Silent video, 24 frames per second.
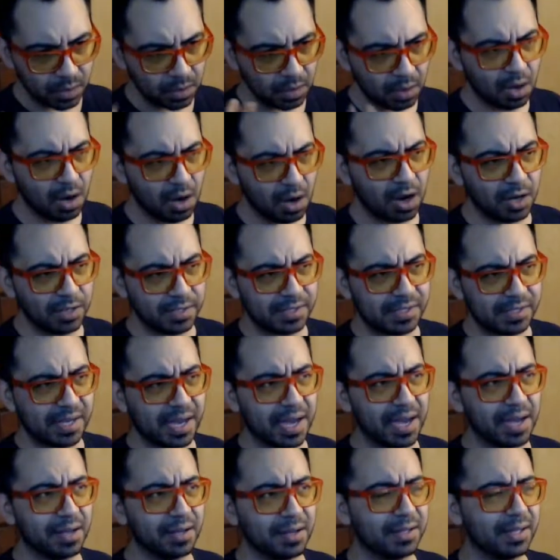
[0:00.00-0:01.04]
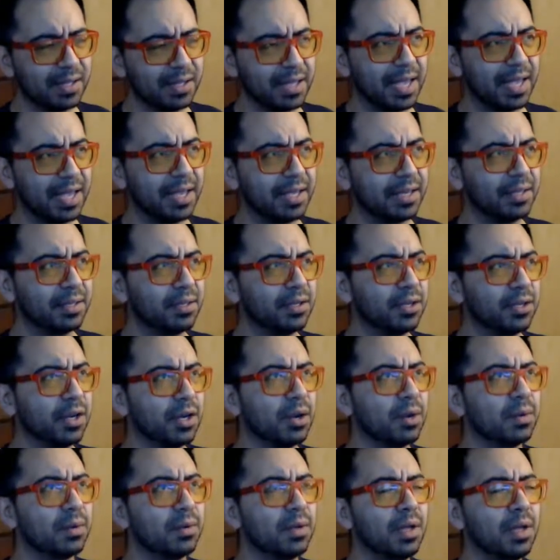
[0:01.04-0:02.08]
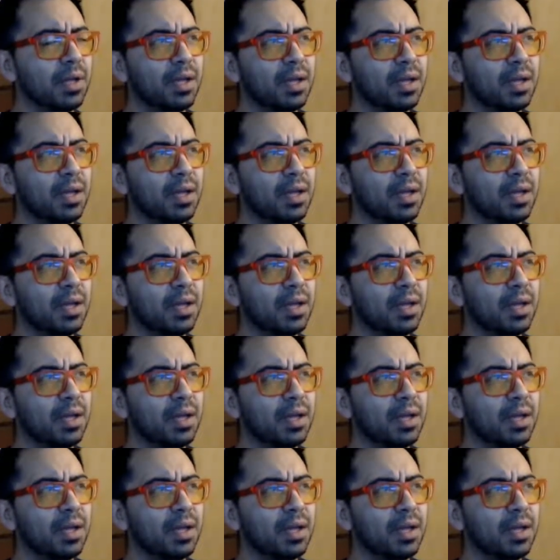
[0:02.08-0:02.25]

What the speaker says: art style and, you know,